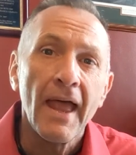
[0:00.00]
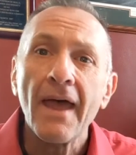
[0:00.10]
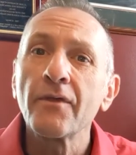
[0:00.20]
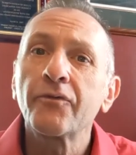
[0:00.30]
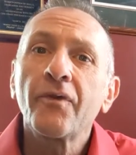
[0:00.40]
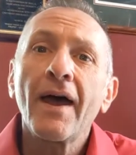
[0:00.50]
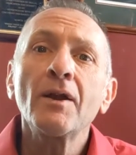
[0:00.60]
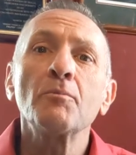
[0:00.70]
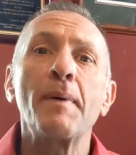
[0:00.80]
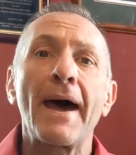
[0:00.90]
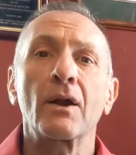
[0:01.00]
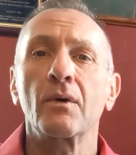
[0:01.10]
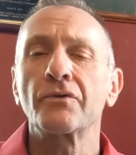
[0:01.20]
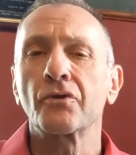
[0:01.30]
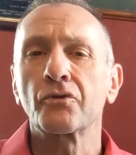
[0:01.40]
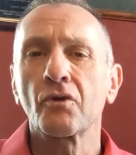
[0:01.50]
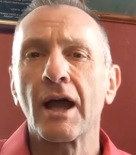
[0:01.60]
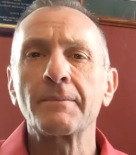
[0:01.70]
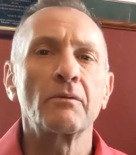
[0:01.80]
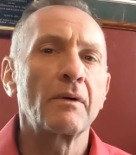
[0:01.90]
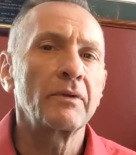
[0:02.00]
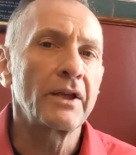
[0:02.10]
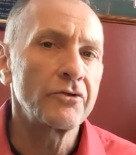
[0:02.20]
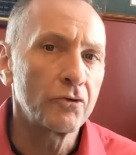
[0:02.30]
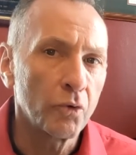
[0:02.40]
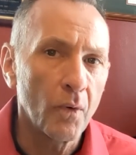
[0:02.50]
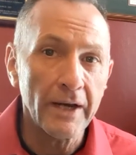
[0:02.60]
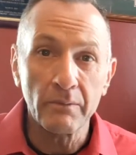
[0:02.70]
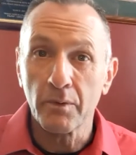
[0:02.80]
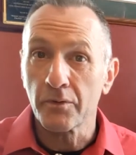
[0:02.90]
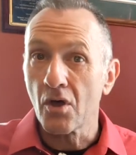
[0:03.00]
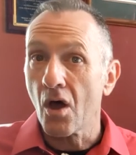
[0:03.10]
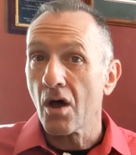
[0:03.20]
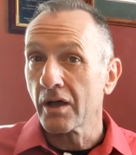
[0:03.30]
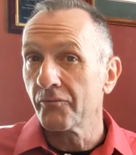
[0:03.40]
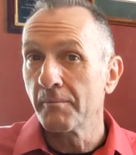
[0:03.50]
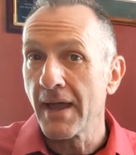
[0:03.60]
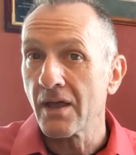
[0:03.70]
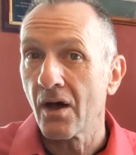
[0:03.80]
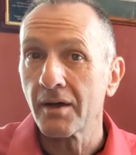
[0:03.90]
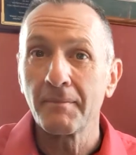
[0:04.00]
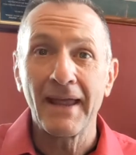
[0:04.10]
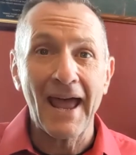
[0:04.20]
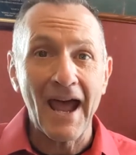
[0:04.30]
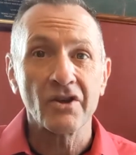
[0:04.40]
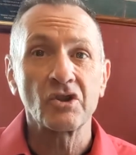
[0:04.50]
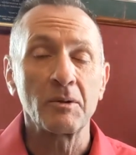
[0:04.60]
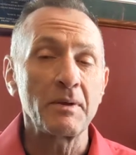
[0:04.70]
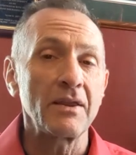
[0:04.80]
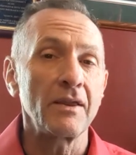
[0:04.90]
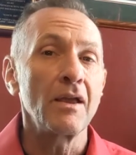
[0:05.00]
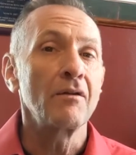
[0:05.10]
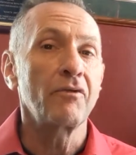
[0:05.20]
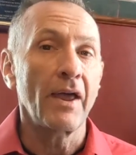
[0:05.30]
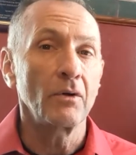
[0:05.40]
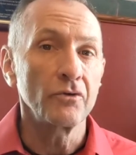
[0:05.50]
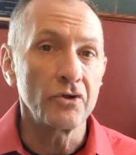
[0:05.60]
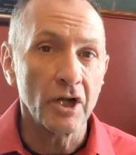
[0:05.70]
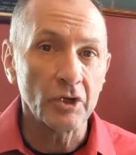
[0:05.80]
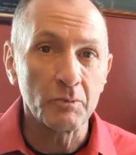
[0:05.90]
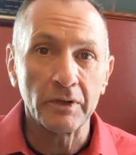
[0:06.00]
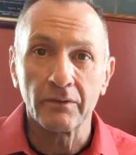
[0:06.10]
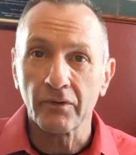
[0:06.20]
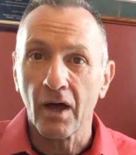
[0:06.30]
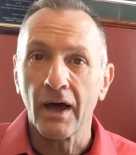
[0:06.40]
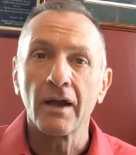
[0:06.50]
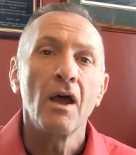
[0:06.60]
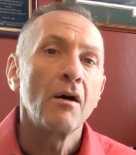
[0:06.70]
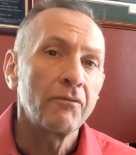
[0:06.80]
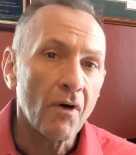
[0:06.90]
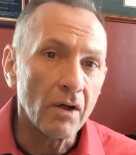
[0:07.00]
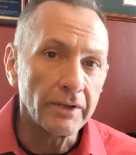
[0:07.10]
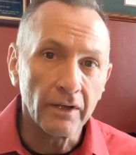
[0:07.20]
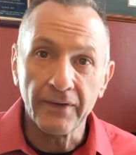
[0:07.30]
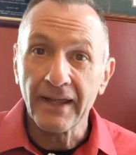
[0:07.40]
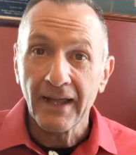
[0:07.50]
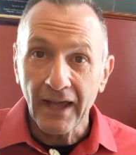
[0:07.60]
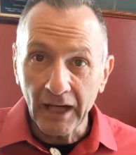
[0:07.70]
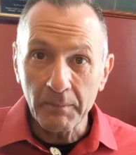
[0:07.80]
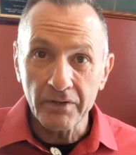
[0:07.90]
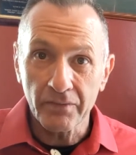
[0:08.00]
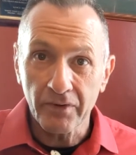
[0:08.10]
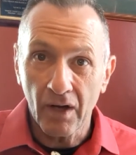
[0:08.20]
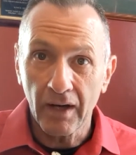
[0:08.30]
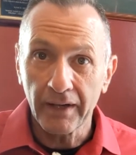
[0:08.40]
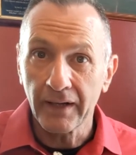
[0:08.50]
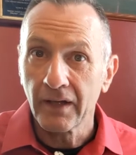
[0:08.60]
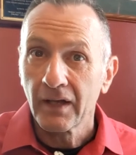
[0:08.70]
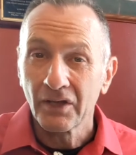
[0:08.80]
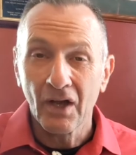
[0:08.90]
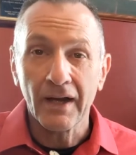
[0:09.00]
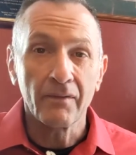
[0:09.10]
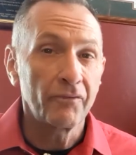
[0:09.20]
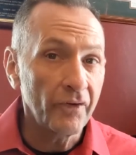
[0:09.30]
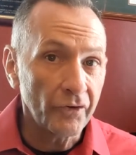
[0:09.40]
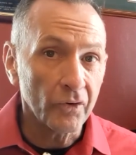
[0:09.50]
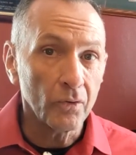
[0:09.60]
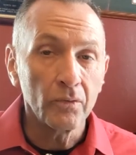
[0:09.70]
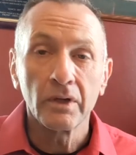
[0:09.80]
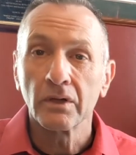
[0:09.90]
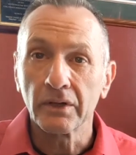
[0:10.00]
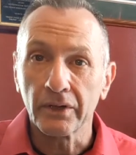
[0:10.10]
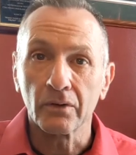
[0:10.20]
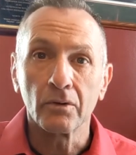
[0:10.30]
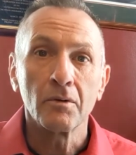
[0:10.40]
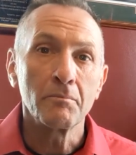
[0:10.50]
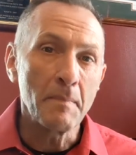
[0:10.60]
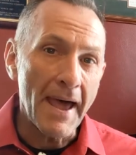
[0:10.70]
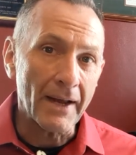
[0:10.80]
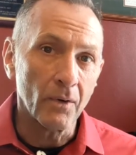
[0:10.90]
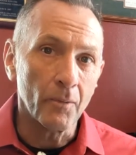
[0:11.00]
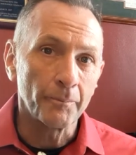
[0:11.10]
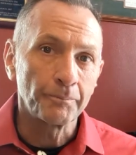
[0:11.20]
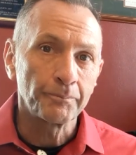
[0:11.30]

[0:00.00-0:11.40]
And the final battle, as described in Revelation 20 with Gog of Magog, may actually be the final judgment of God falling on the enemies of God, and not a physical, literal battle.